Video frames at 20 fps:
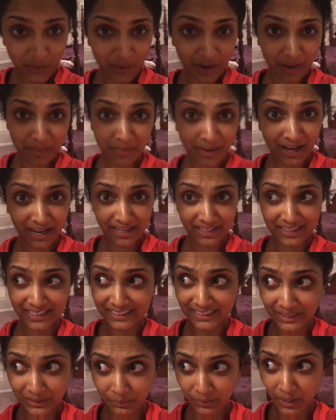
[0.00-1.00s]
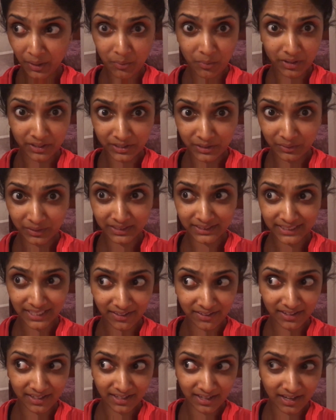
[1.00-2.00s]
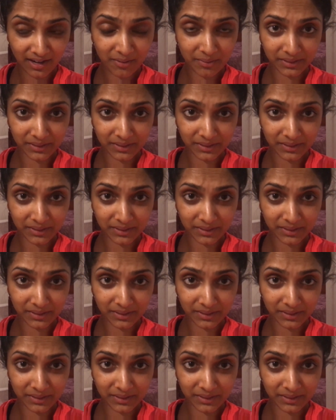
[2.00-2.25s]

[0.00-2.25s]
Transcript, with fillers: Who am I? This is what I want to do on a Saturday night.